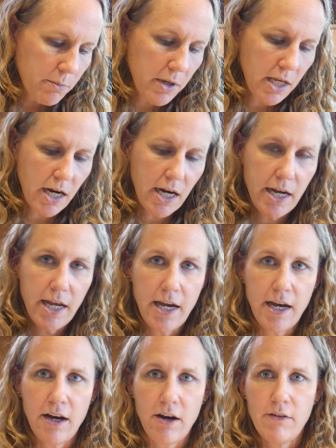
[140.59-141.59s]
But I
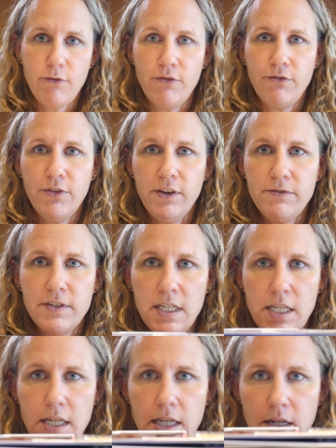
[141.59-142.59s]
have
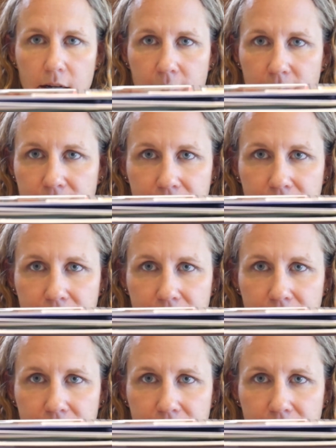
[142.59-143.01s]
15